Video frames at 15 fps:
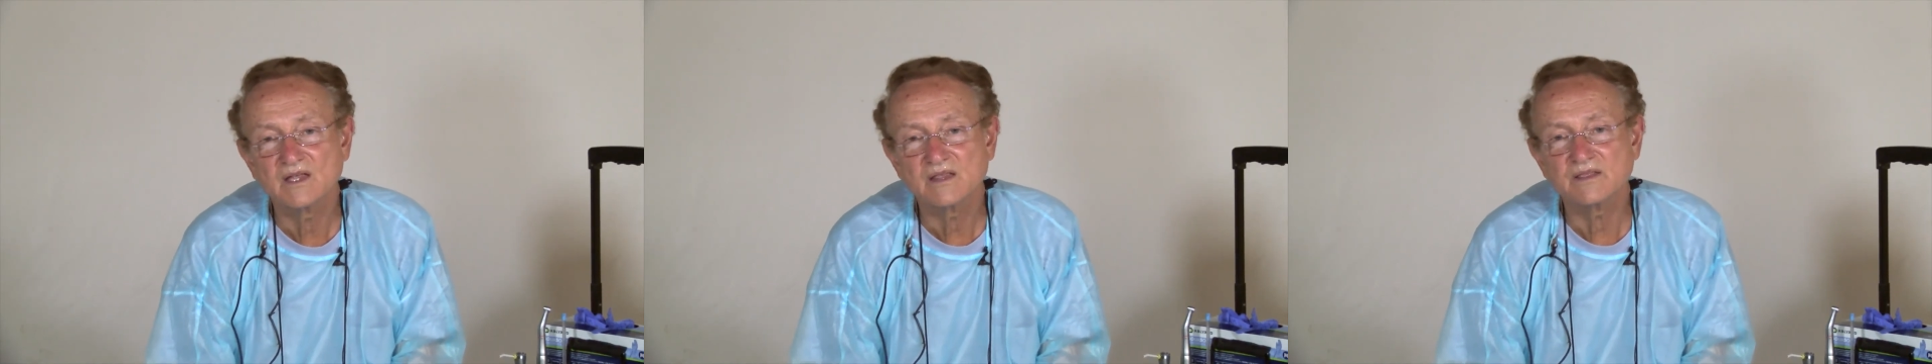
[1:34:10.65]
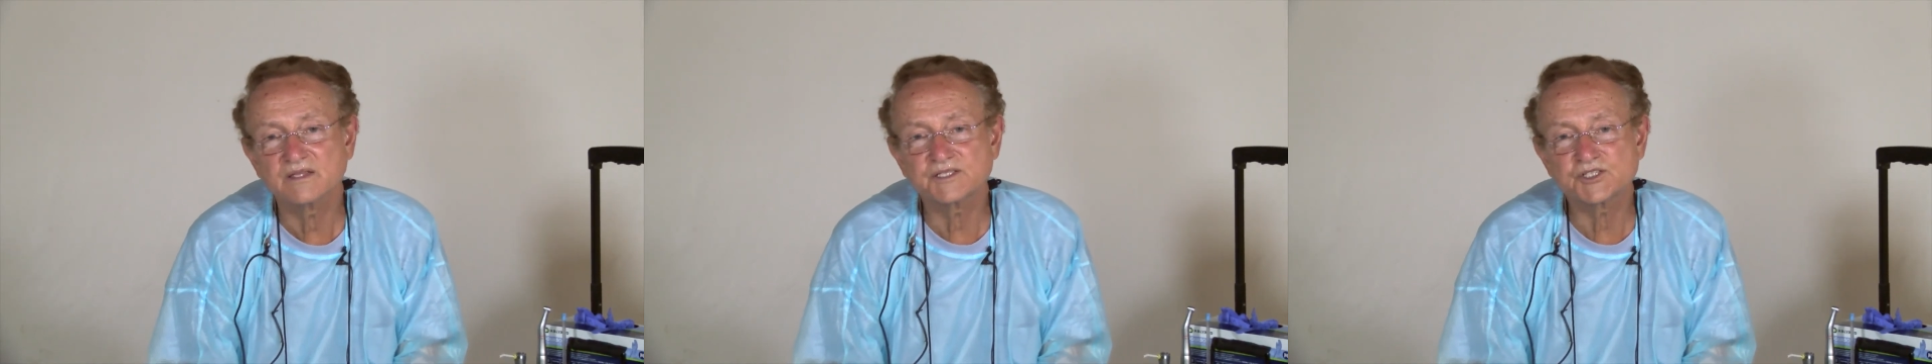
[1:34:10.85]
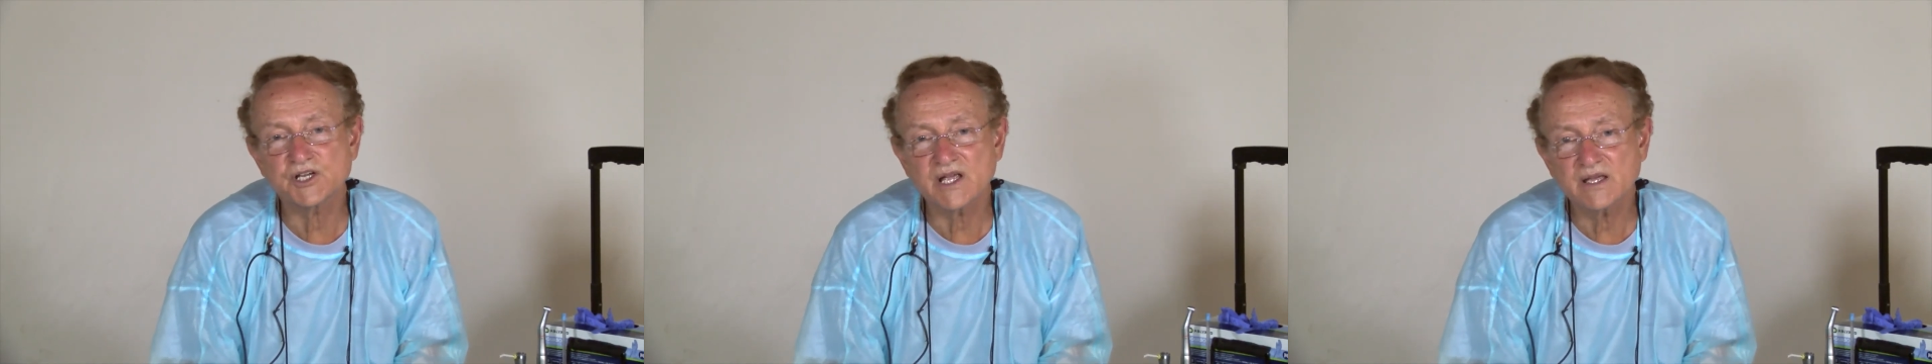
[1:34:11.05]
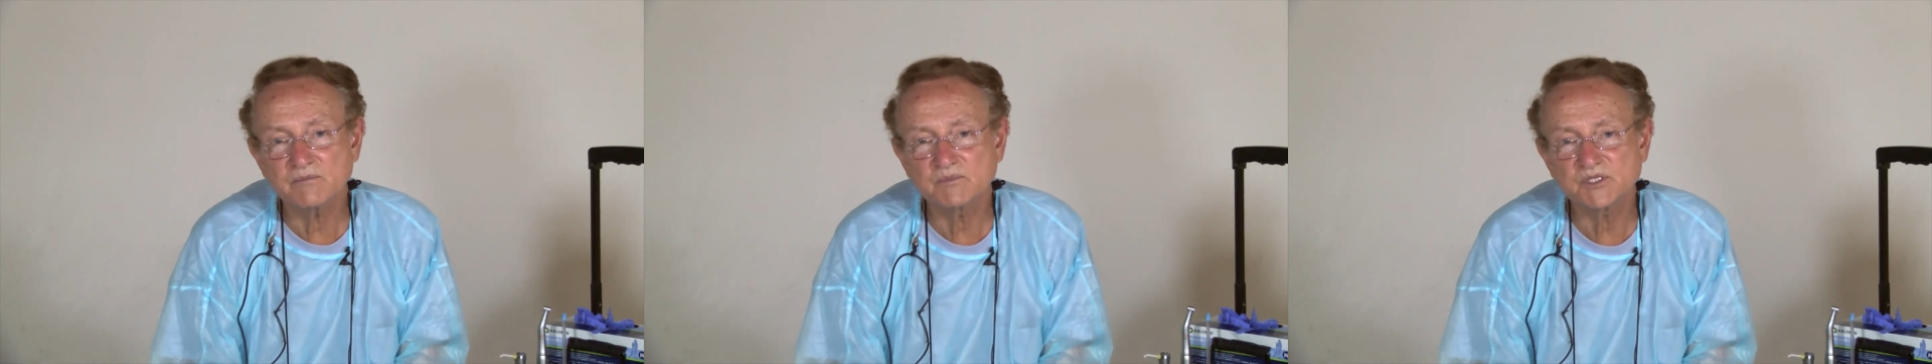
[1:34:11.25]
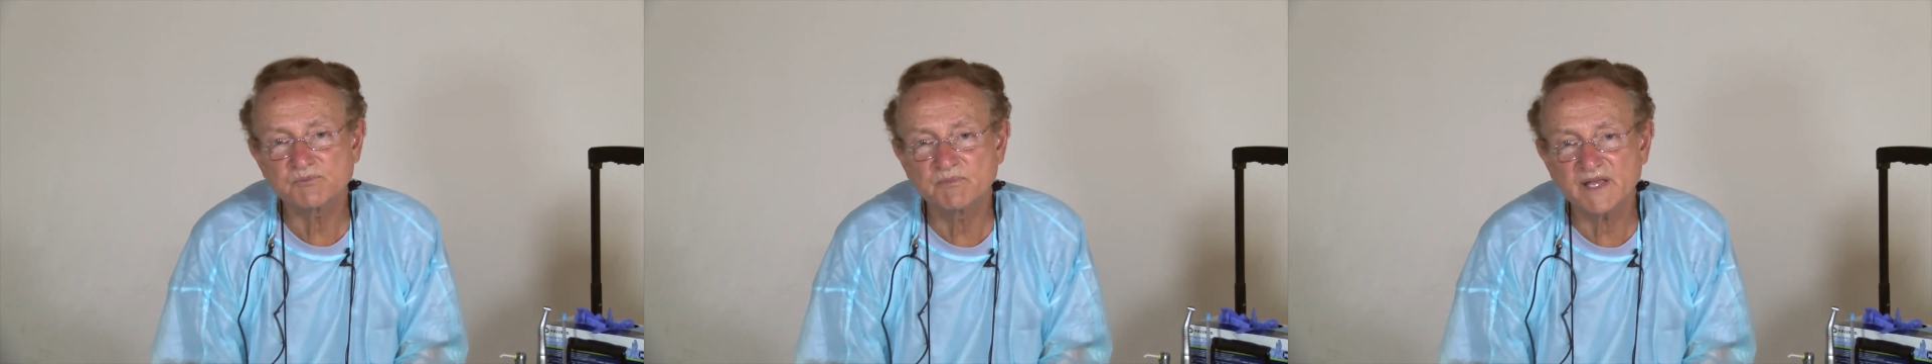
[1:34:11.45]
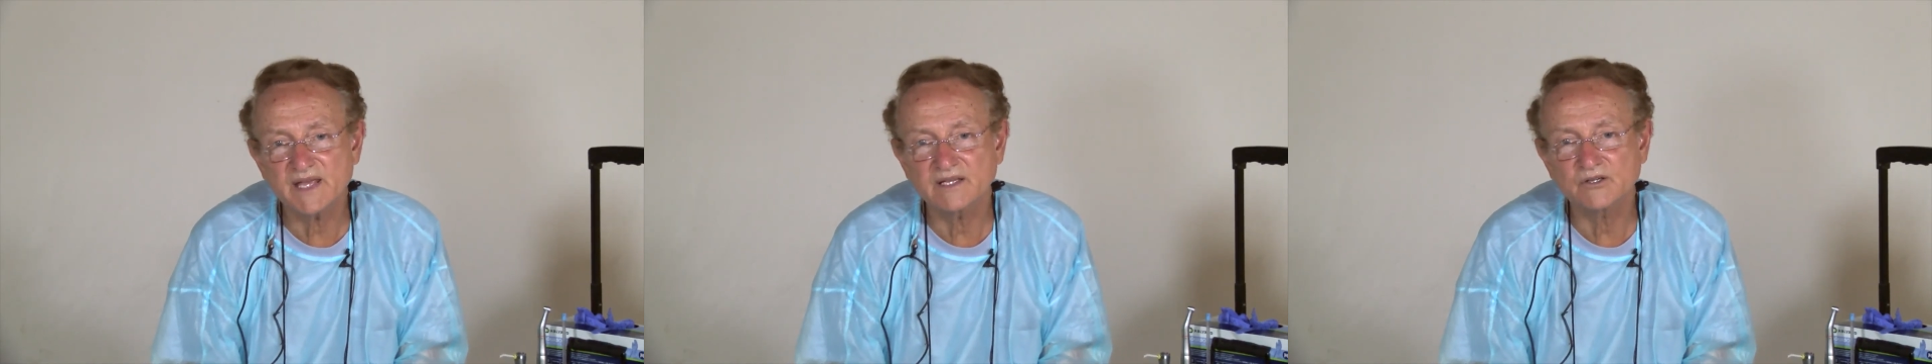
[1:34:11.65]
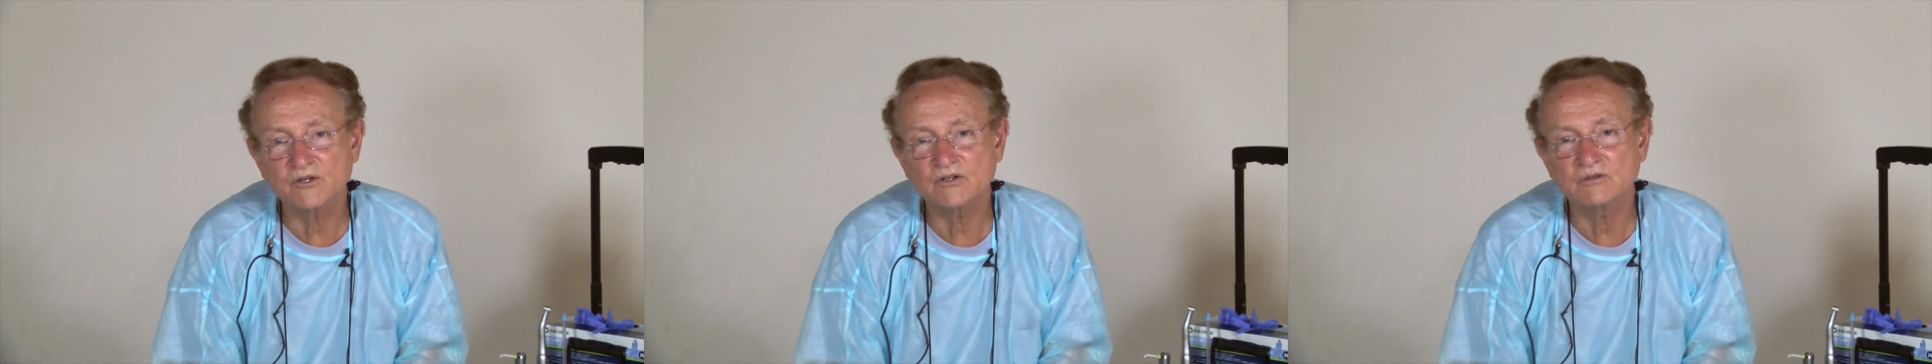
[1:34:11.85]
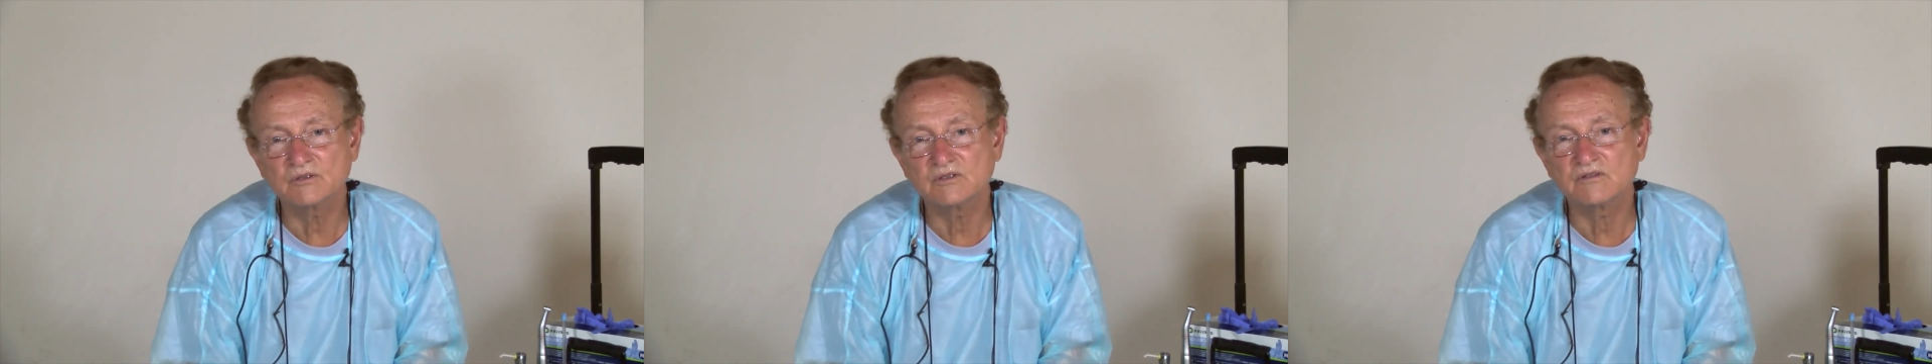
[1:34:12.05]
The James Bader